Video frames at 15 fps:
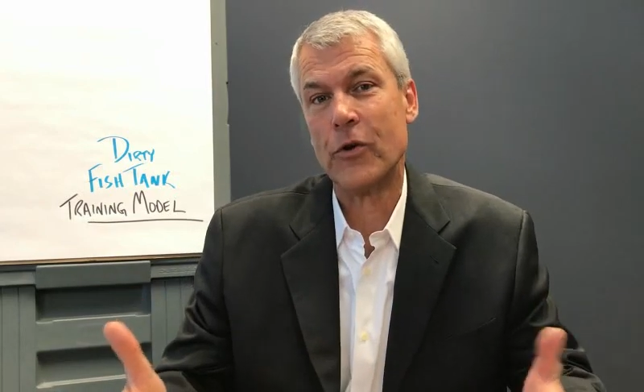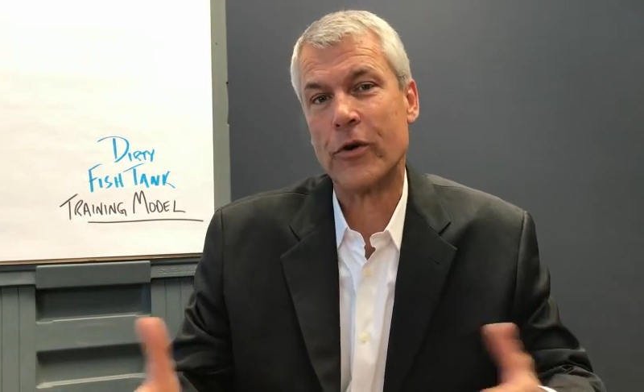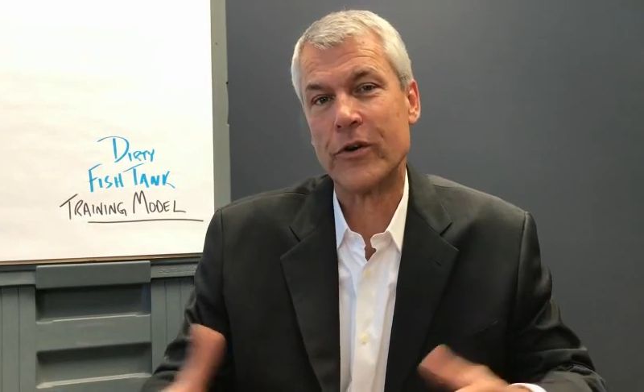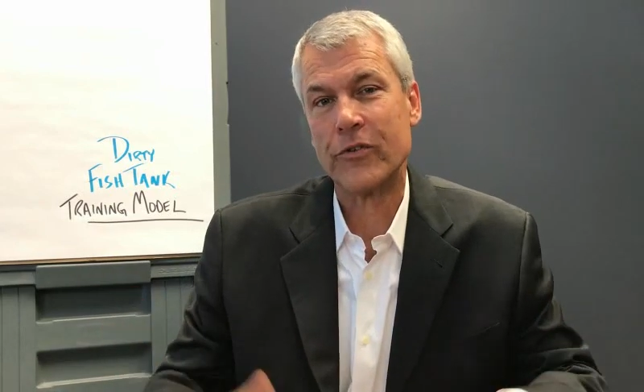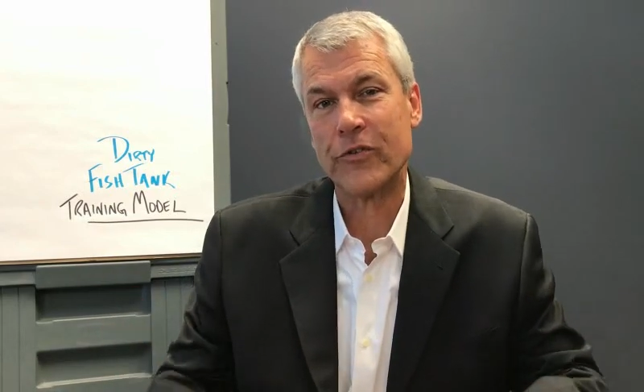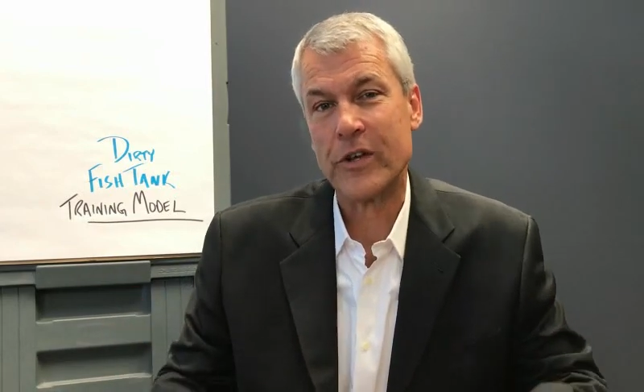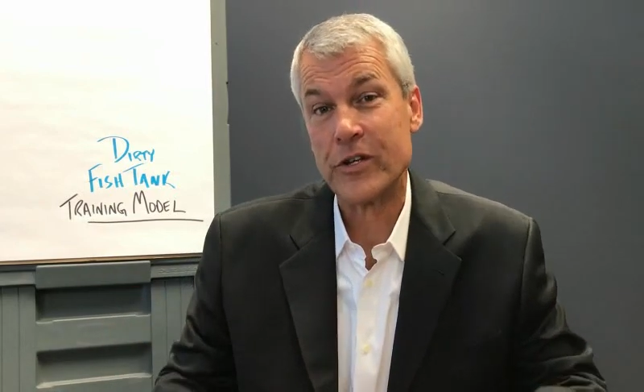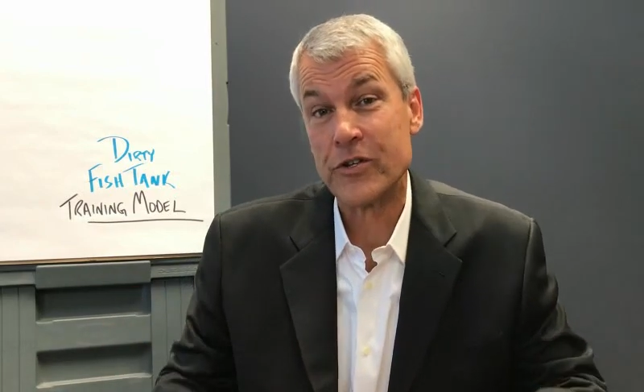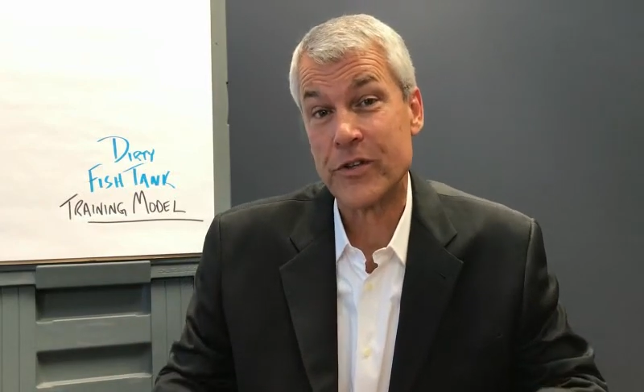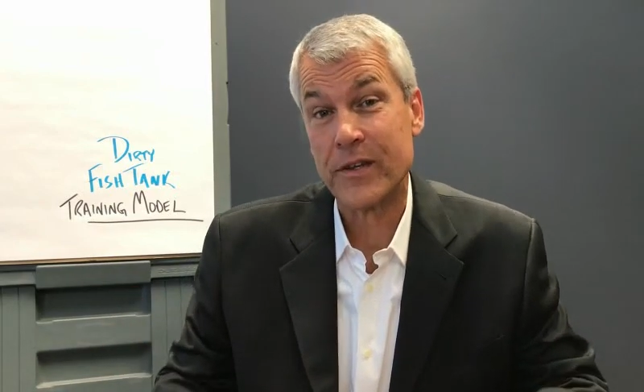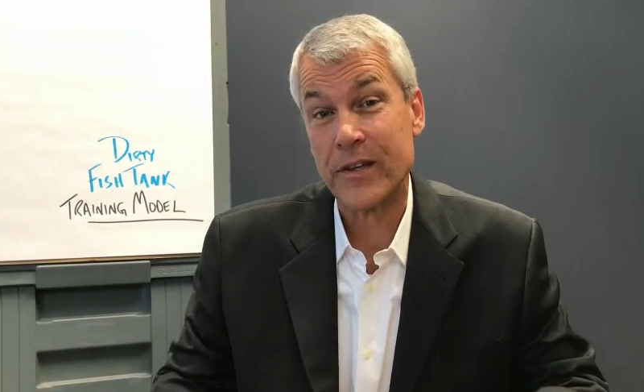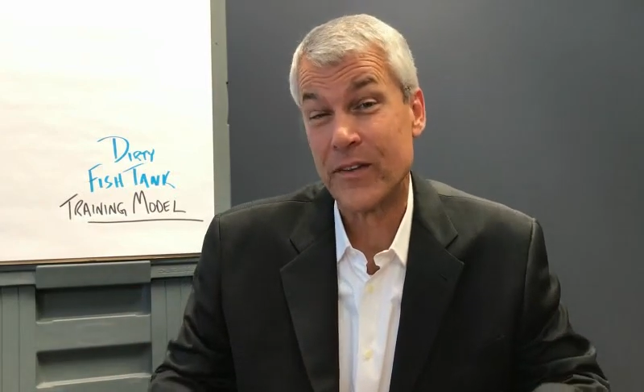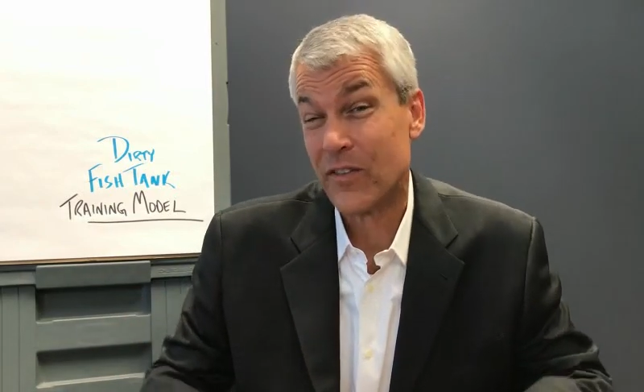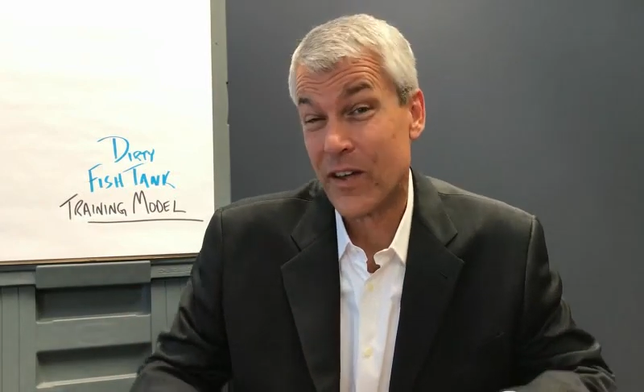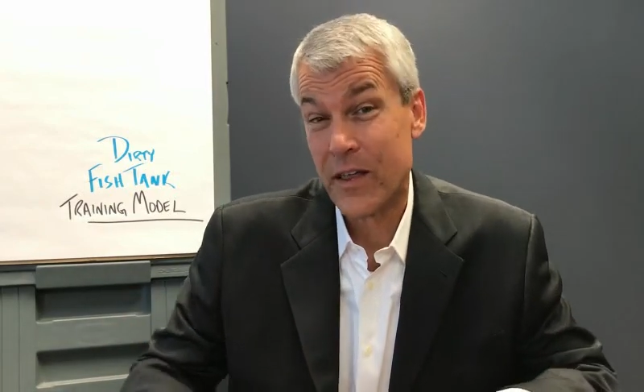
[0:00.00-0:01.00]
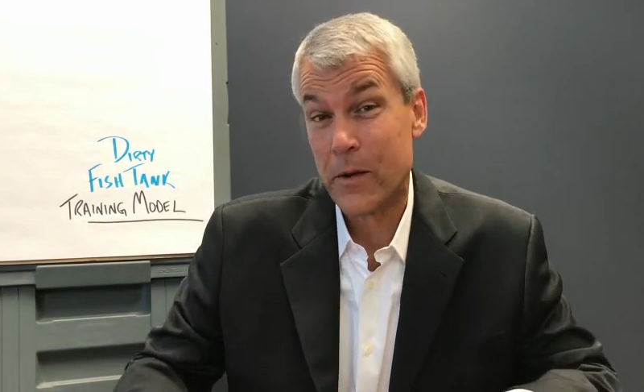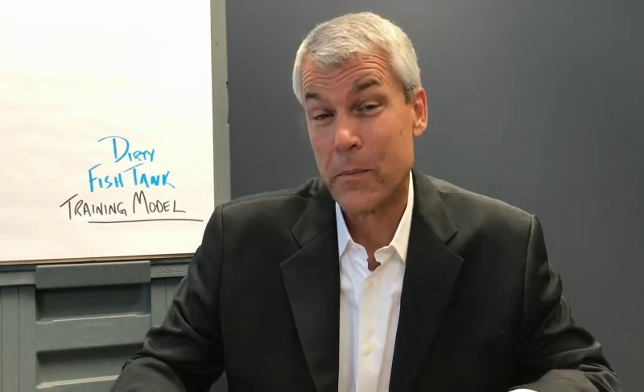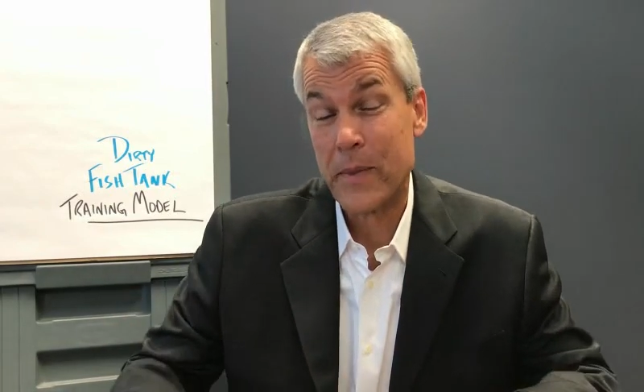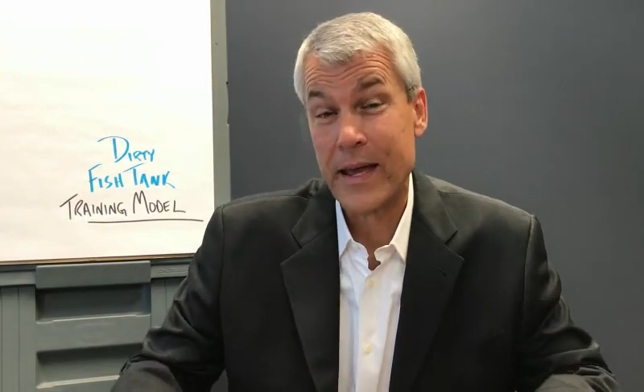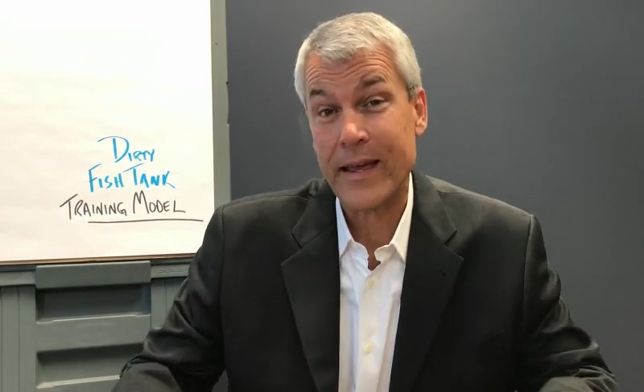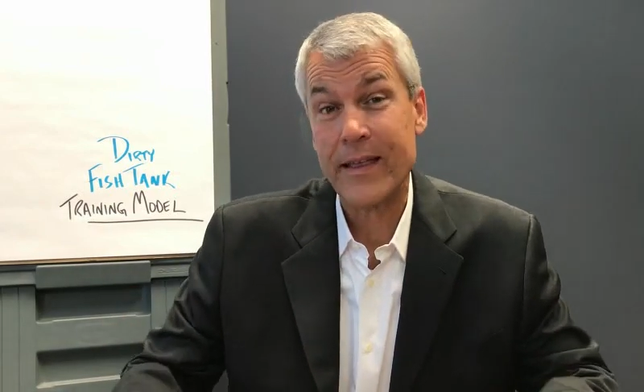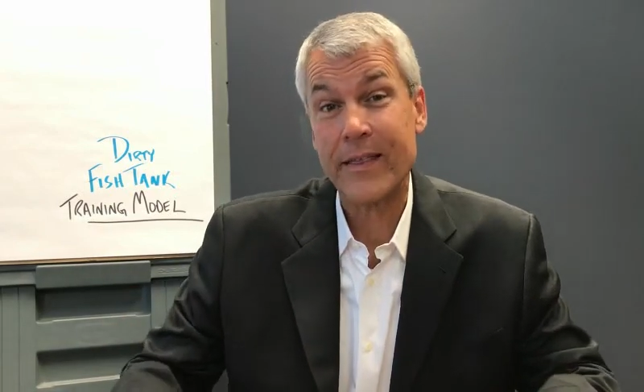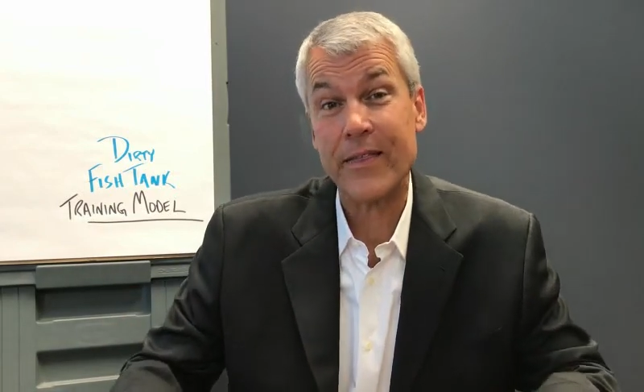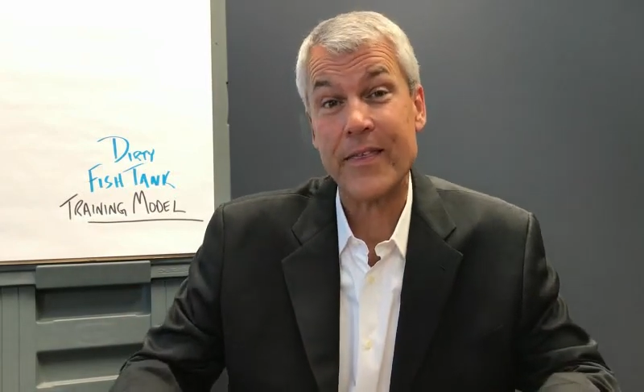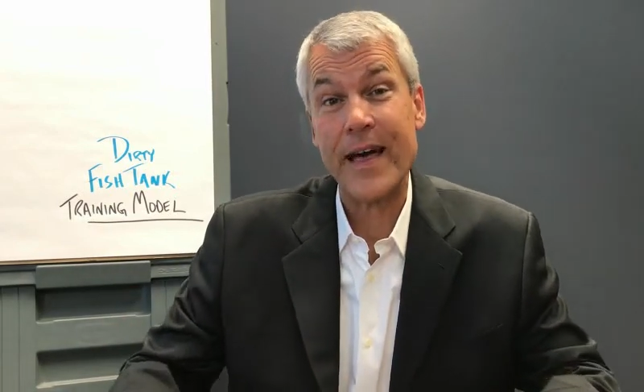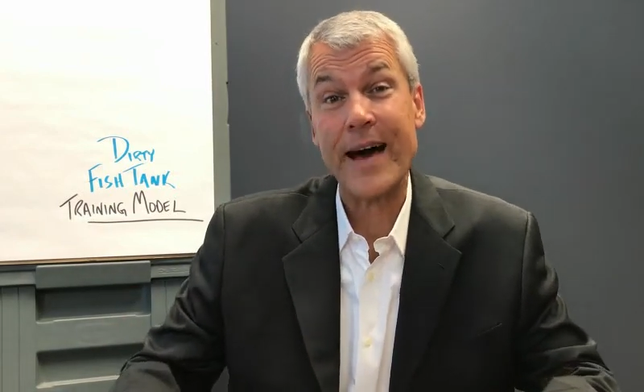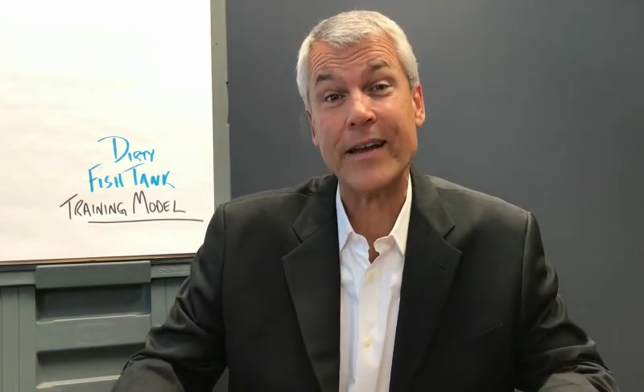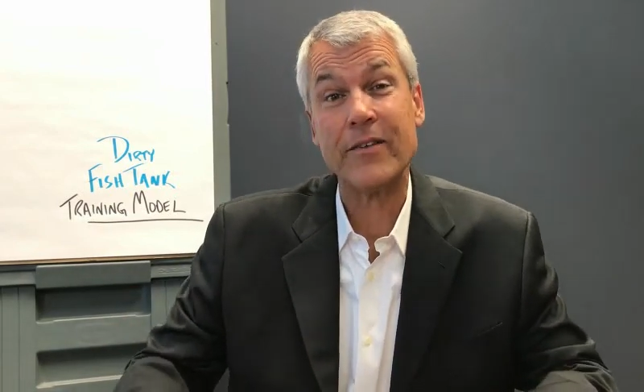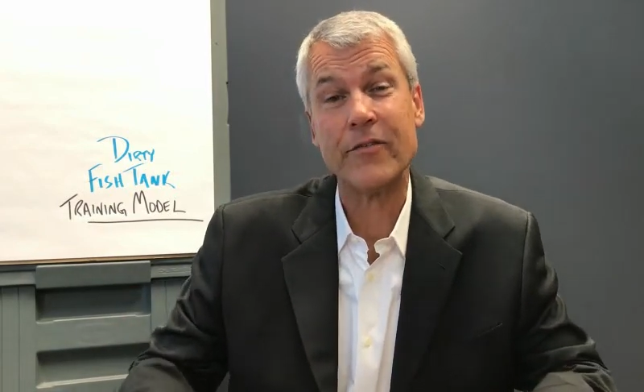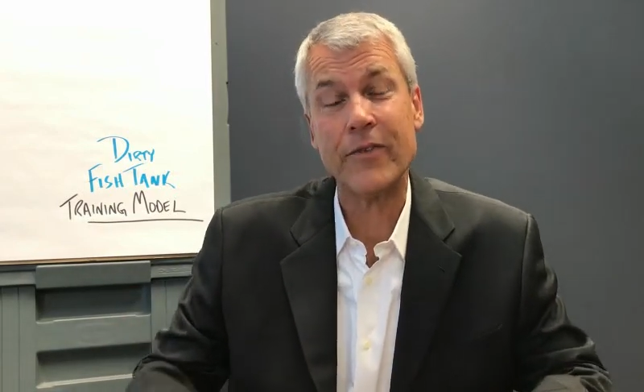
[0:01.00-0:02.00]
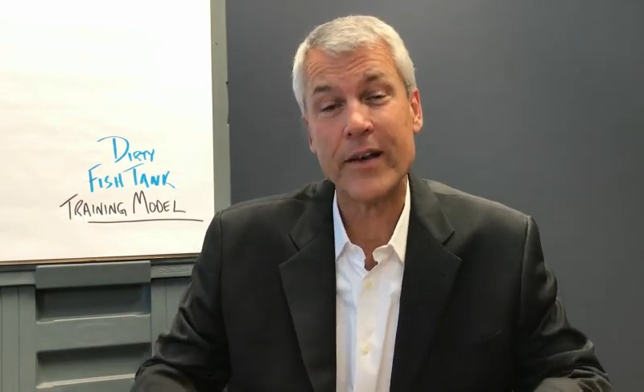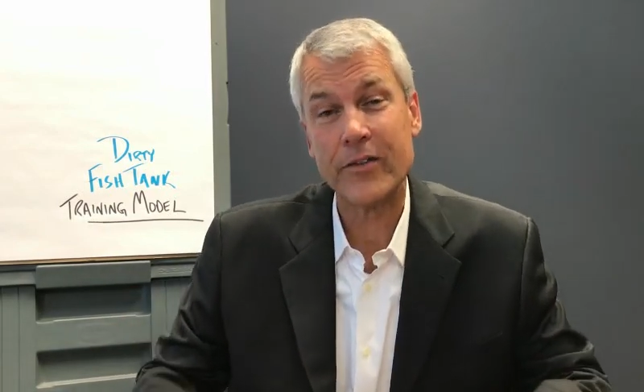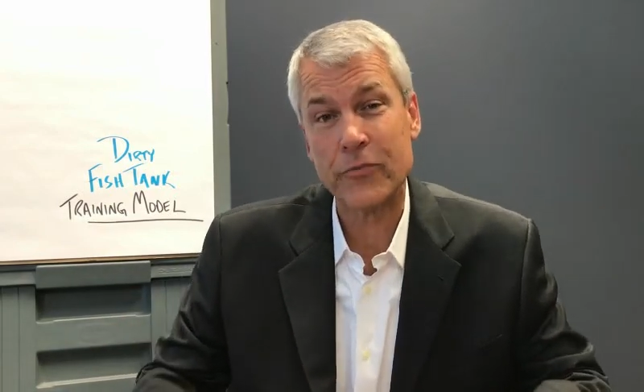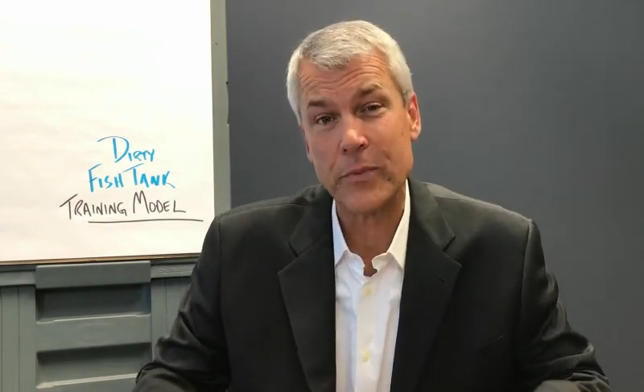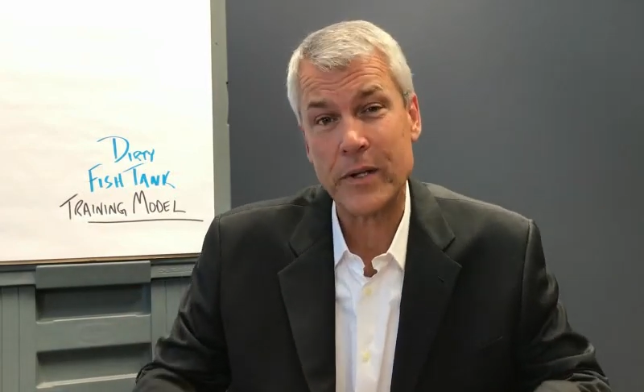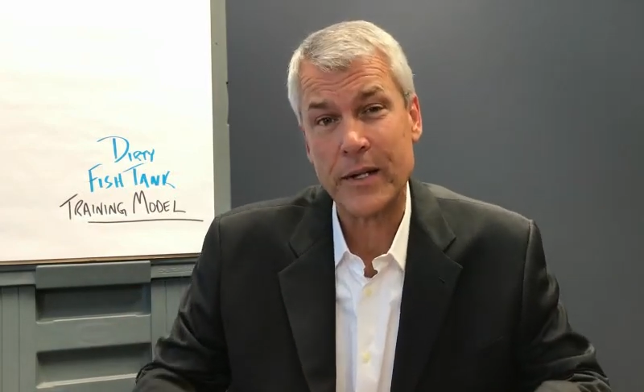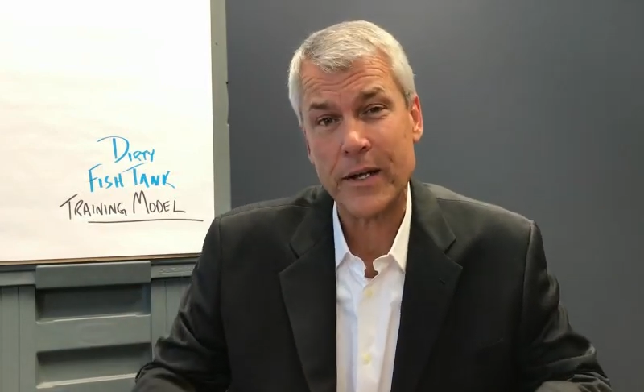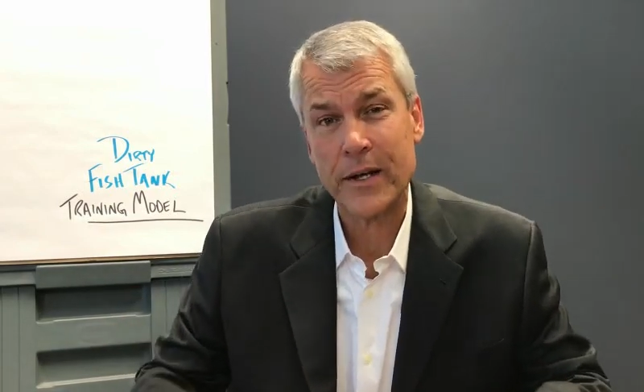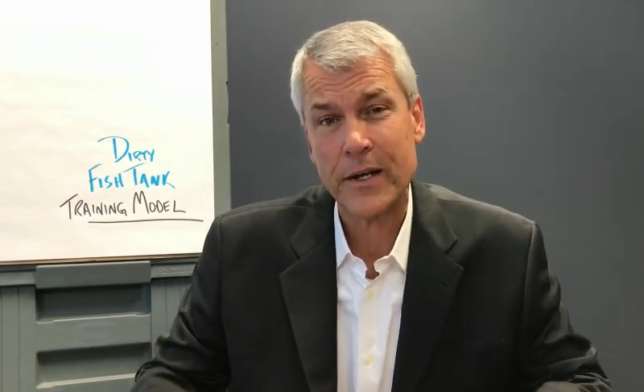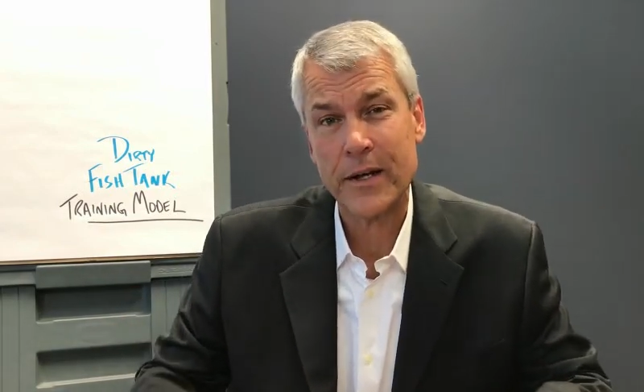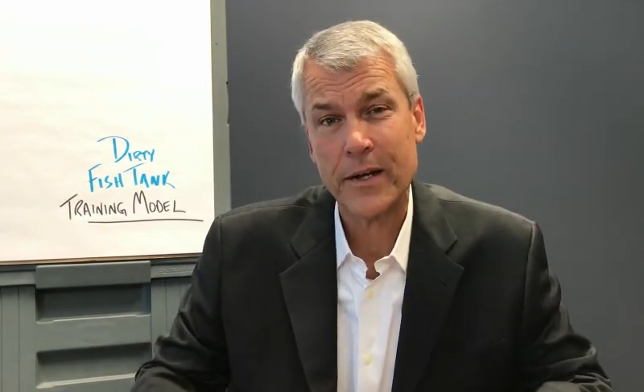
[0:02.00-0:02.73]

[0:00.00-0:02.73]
organization that are making that investment.